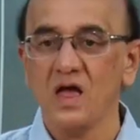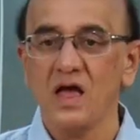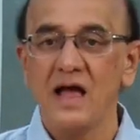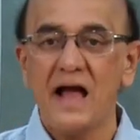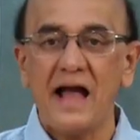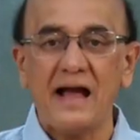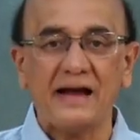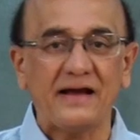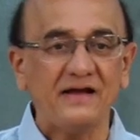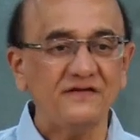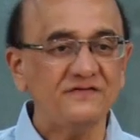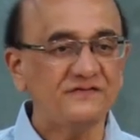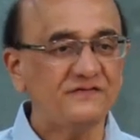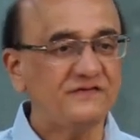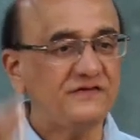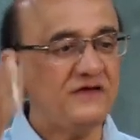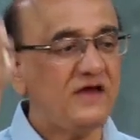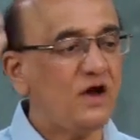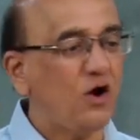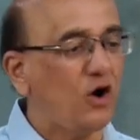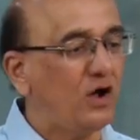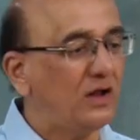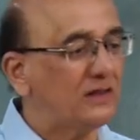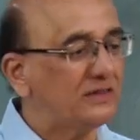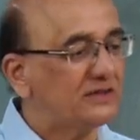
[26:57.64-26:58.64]
Again see
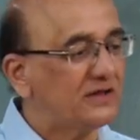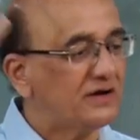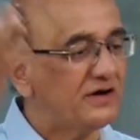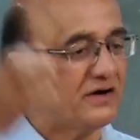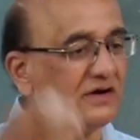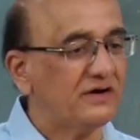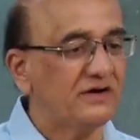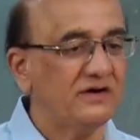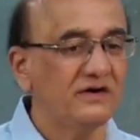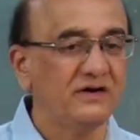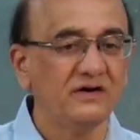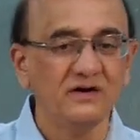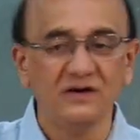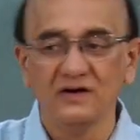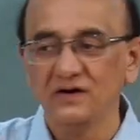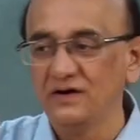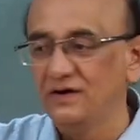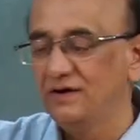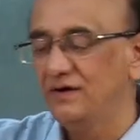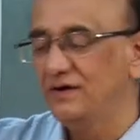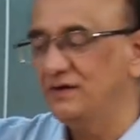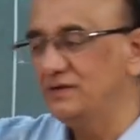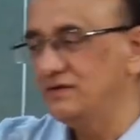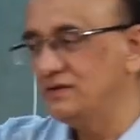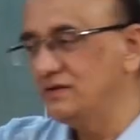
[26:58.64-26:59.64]
all the
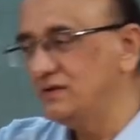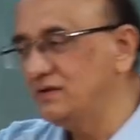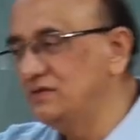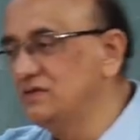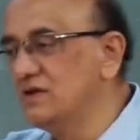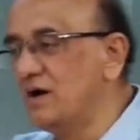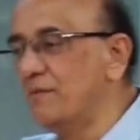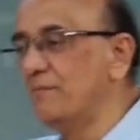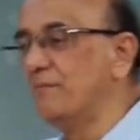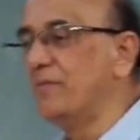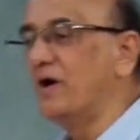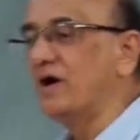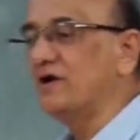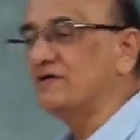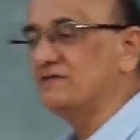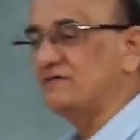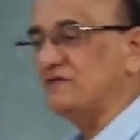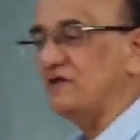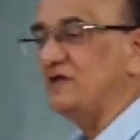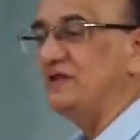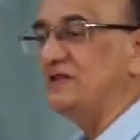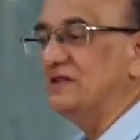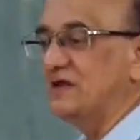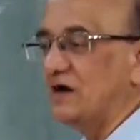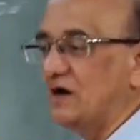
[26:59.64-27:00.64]
numbers
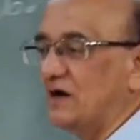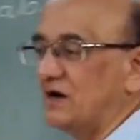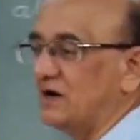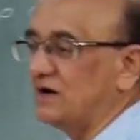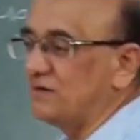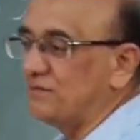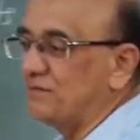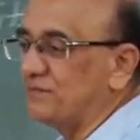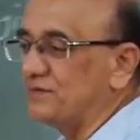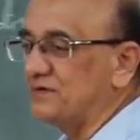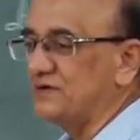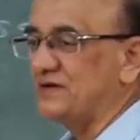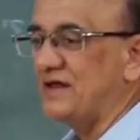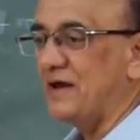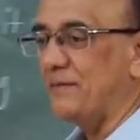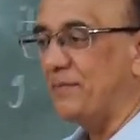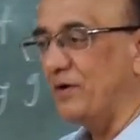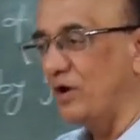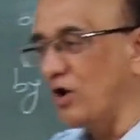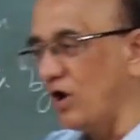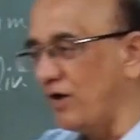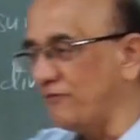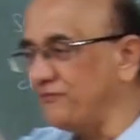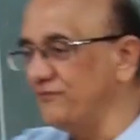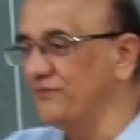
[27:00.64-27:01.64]
in the
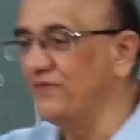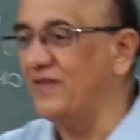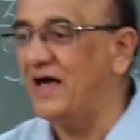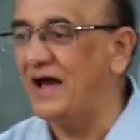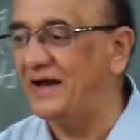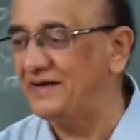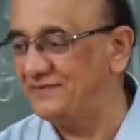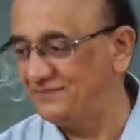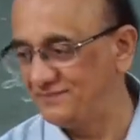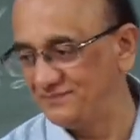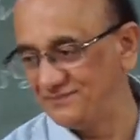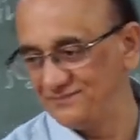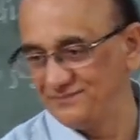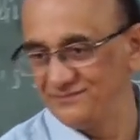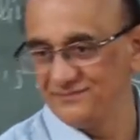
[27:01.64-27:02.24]
table of 9,